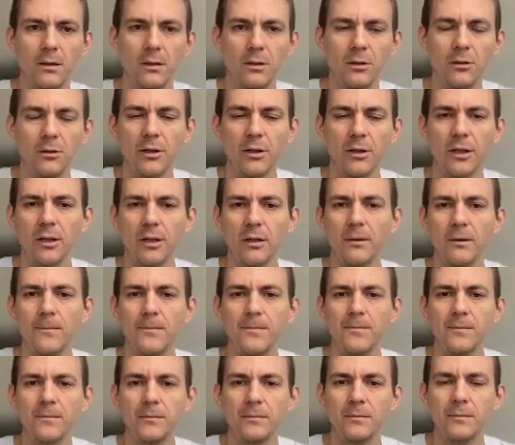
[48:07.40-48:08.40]
Okay.
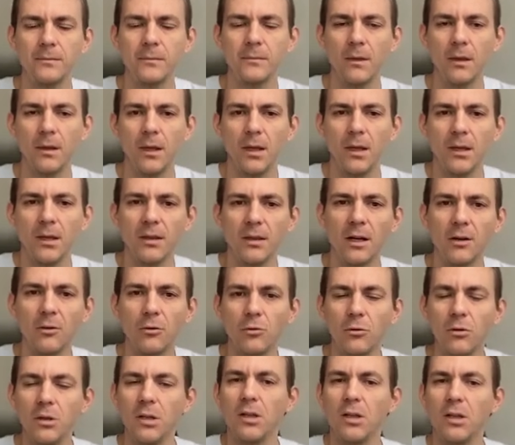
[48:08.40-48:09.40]

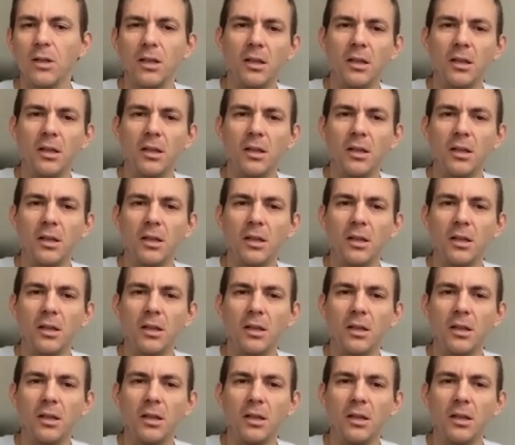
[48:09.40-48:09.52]
Now,